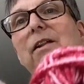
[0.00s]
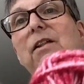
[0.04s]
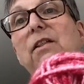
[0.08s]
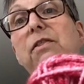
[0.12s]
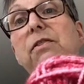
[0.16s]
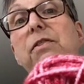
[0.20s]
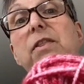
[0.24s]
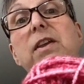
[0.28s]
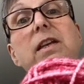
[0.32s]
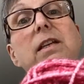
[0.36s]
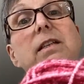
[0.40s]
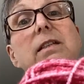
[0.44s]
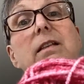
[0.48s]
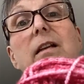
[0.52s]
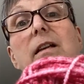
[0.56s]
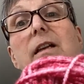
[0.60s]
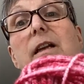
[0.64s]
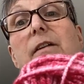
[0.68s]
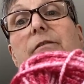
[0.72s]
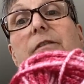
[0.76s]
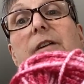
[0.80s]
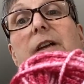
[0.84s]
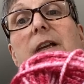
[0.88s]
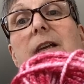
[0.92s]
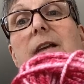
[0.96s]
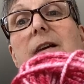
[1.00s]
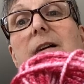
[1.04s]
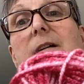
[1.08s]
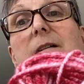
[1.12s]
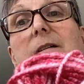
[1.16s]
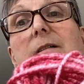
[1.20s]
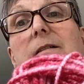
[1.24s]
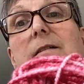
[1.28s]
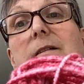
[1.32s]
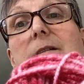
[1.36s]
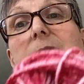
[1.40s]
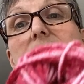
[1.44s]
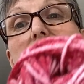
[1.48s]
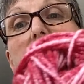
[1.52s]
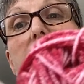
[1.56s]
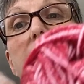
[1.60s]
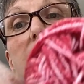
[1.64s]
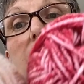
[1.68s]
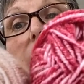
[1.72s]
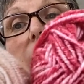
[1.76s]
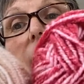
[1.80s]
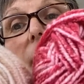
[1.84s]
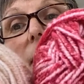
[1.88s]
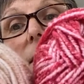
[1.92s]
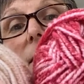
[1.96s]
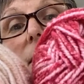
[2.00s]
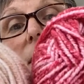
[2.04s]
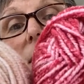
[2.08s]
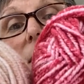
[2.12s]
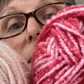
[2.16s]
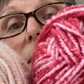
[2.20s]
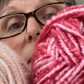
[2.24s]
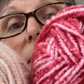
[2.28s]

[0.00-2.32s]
These are lovely yarns, again.